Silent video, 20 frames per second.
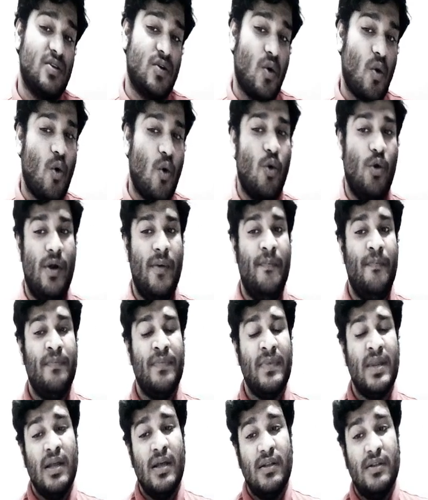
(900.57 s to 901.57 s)
code.
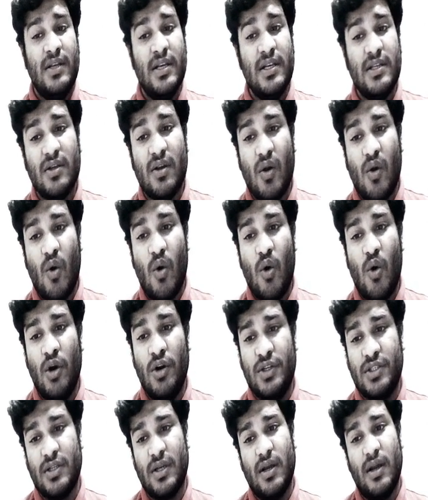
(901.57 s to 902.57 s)
This
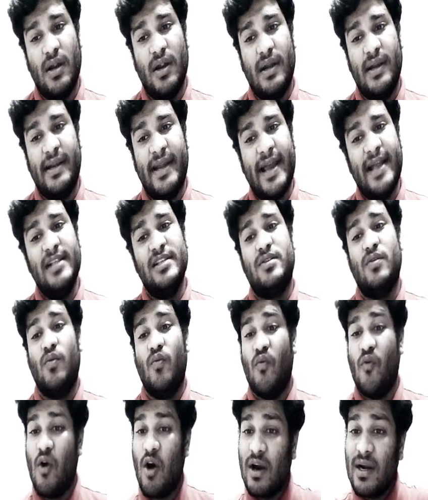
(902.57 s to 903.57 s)
code tells
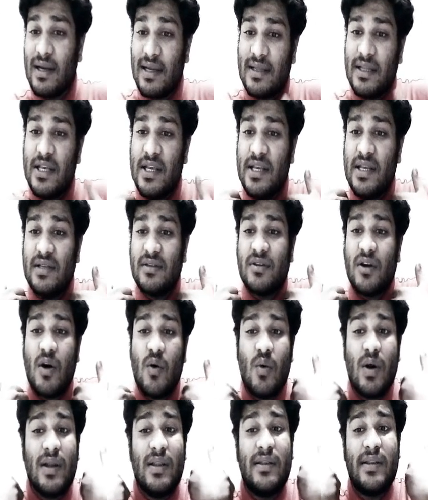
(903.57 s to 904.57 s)
what the
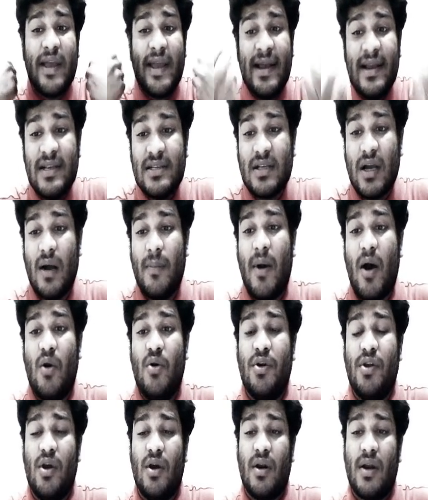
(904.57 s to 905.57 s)
server thinks
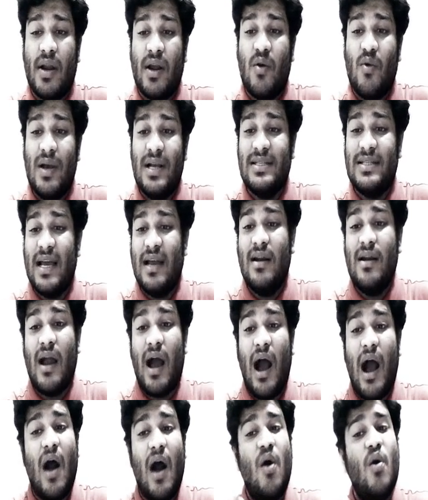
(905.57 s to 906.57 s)
about your request and
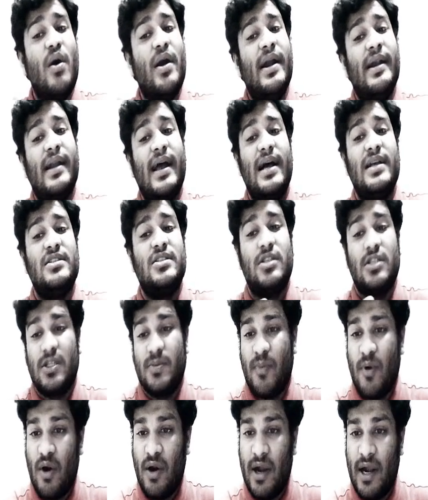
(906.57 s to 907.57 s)
how it has
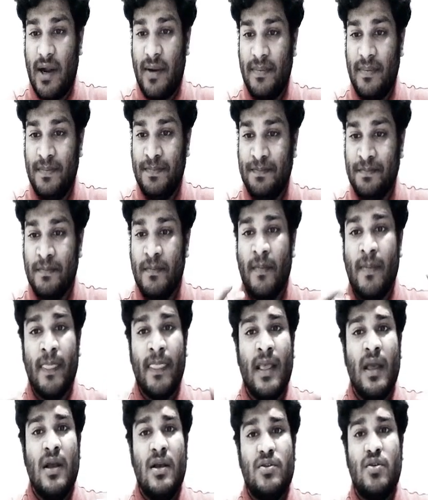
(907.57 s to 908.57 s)
responded.
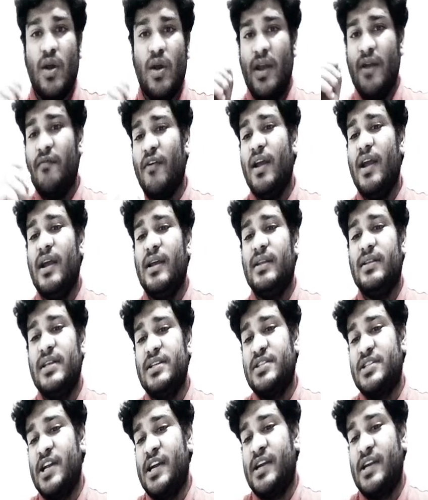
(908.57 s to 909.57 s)
So if
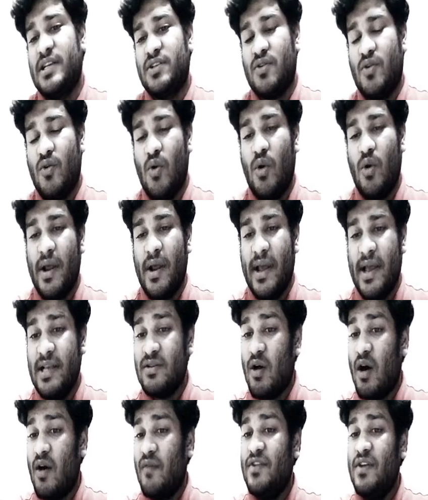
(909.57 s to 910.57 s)
this status code
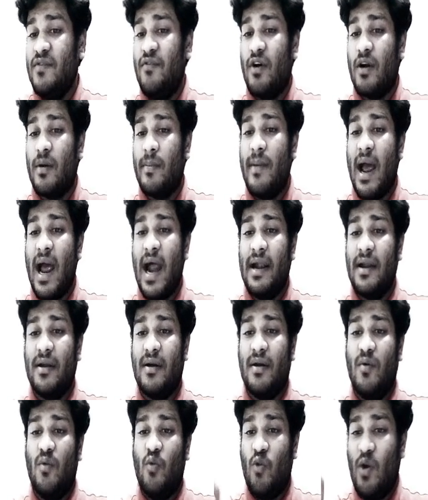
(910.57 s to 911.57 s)
is of the
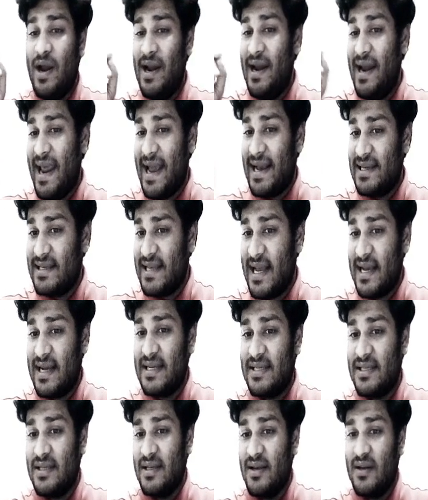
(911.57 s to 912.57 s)
format
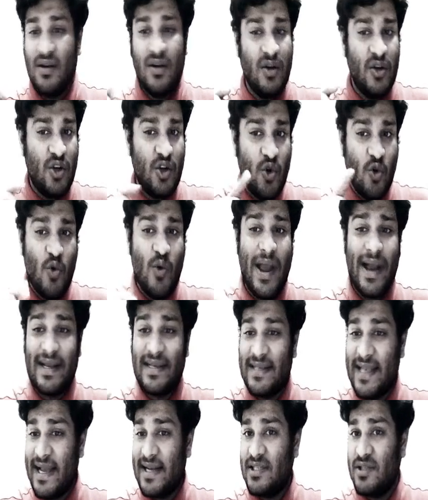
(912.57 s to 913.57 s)
1xx,
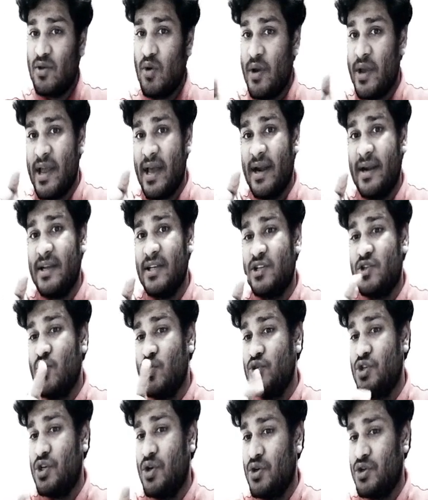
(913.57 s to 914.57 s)
2xx, so here it is
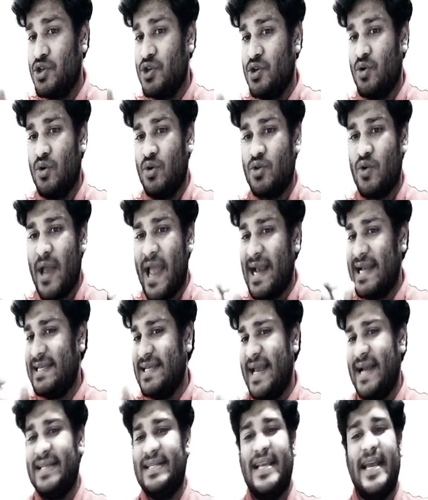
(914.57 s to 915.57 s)
200. So
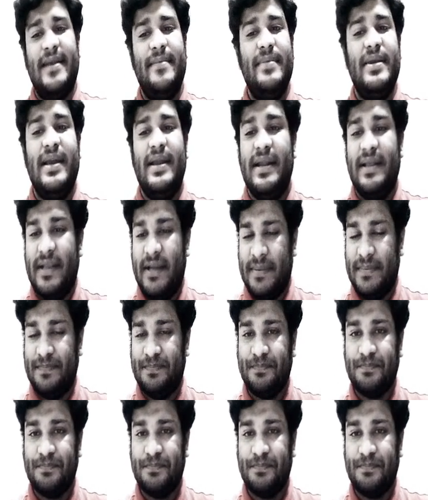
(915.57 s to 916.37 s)
xx can be anything.